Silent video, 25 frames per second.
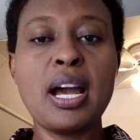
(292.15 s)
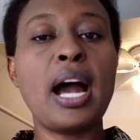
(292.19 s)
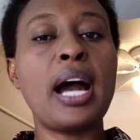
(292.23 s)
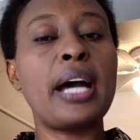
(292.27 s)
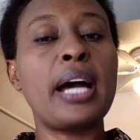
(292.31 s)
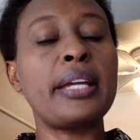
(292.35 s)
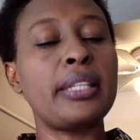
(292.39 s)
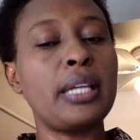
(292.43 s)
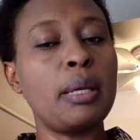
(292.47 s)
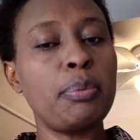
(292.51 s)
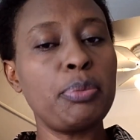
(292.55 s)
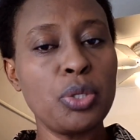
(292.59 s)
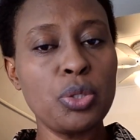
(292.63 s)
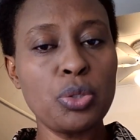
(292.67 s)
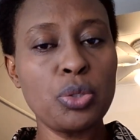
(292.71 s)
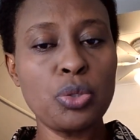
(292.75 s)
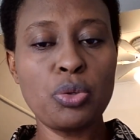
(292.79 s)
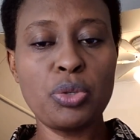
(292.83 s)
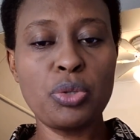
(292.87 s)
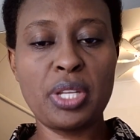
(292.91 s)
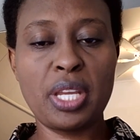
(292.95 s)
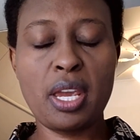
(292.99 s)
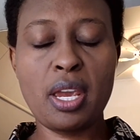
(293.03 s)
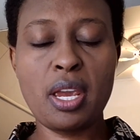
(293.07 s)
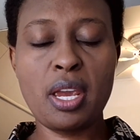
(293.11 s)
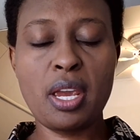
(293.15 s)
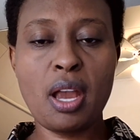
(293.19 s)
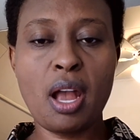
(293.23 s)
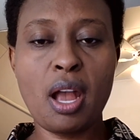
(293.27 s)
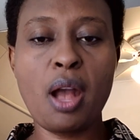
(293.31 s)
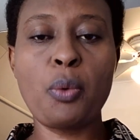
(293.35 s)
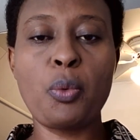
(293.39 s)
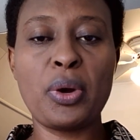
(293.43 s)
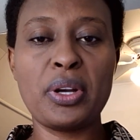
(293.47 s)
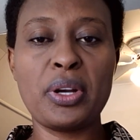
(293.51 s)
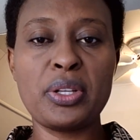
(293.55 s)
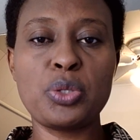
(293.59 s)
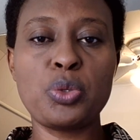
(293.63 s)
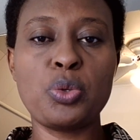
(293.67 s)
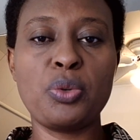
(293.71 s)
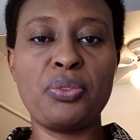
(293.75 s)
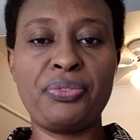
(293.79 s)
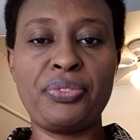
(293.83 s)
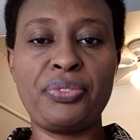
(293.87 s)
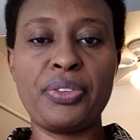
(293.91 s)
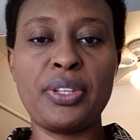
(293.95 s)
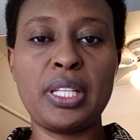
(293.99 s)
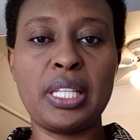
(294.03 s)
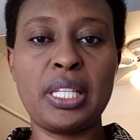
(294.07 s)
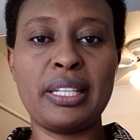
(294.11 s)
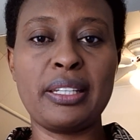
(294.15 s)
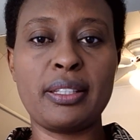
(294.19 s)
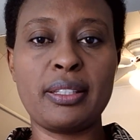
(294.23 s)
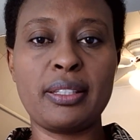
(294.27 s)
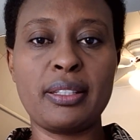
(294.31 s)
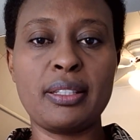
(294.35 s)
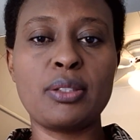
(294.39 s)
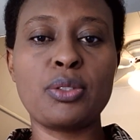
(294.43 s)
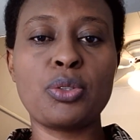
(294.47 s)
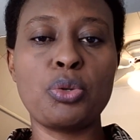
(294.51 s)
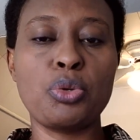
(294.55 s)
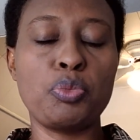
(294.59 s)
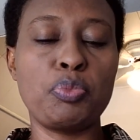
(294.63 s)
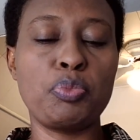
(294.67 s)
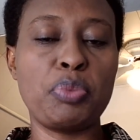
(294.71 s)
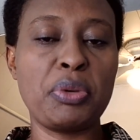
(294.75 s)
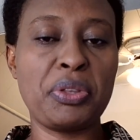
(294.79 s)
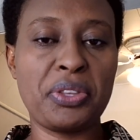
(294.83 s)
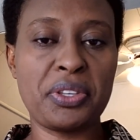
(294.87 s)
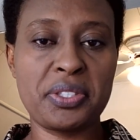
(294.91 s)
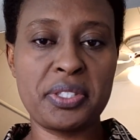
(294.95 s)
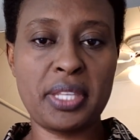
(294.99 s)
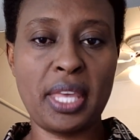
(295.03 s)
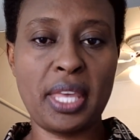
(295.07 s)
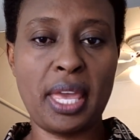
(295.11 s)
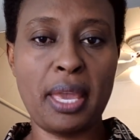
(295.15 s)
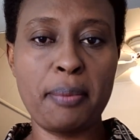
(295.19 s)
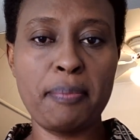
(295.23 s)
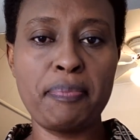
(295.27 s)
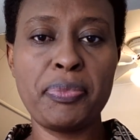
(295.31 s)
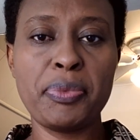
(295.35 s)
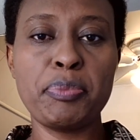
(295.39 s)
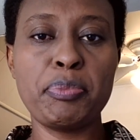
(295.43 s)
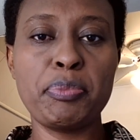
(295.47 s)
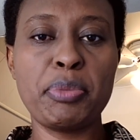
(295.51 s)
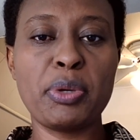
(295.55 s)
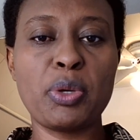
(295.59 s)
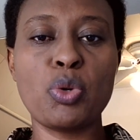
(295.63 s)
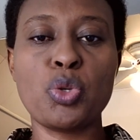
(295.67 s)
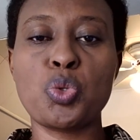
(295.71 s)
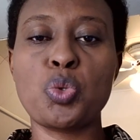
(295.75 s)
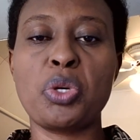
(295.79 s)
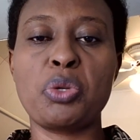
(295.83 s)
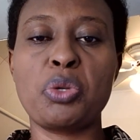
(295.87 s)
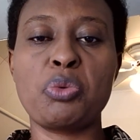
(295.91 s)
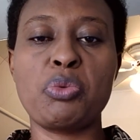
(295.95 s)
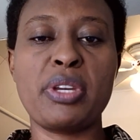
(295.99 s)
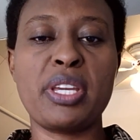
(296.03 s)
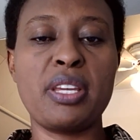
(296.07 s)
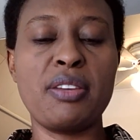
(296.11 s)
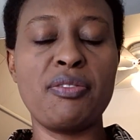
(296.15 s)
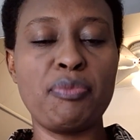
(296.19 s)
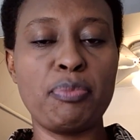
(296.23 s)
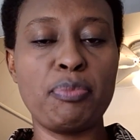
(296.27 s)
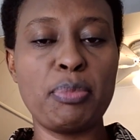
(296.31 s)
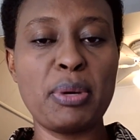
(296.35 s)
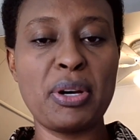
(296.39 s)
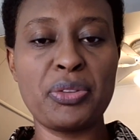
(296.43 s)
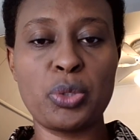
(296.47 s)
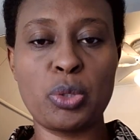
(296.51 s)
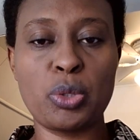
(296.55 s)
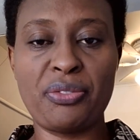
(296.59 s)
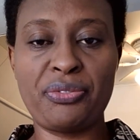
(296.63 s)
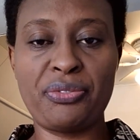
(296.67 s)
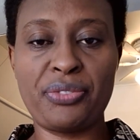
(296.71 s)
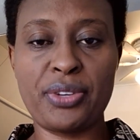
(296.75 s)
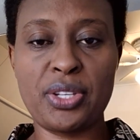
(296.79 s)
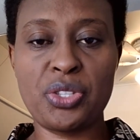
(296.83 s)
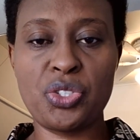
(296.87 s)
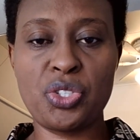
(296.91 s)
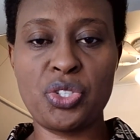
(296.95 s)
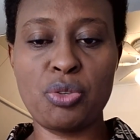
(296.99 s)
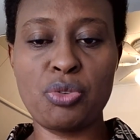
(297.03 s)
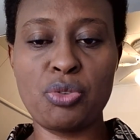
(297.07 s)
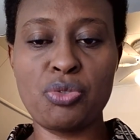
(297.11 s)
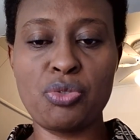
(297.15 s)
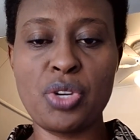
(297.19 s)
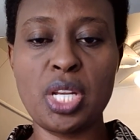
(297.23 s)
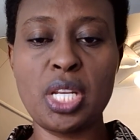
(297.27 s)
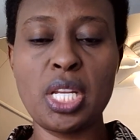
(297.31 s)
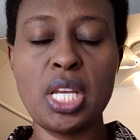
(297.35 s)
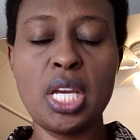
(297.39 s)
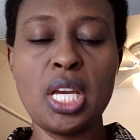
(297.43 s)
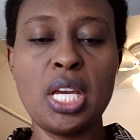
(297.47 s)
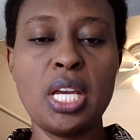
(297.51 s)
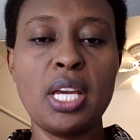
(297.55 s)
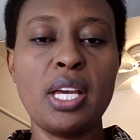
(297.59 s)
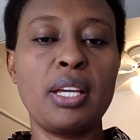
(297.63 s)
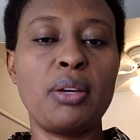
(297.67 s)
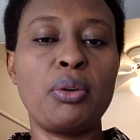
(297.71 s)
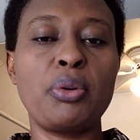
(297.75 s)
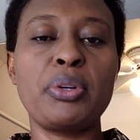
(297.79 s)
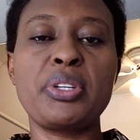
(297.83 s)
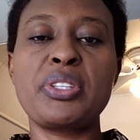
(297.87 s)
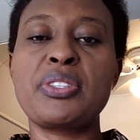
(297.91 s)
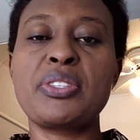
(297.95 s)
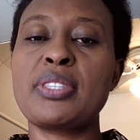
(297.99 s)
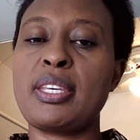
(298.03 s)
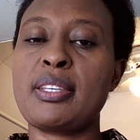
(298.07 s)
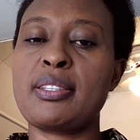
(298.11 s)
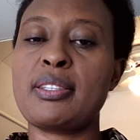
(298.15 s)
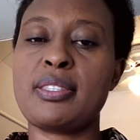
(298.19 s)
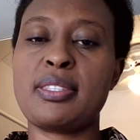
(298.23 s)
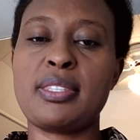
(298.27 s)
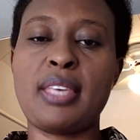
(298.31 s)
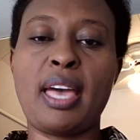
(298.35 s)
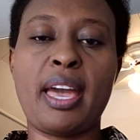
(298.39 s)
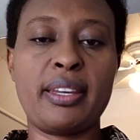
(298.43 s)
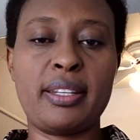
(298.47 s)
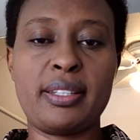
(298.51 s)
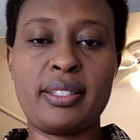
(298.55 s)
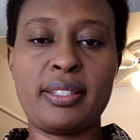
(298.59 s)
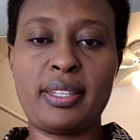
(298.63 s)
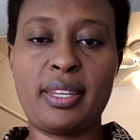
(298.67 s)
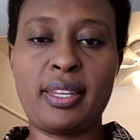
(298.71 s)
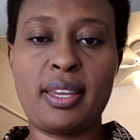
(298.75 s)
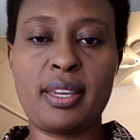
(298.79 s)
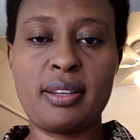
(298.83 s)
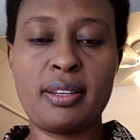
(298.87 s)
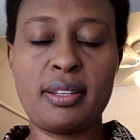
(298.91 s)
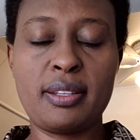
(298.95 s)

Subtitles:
And up to today, I want to feel like it could be the same, because when we give birth to our first children, oh, it's exciting.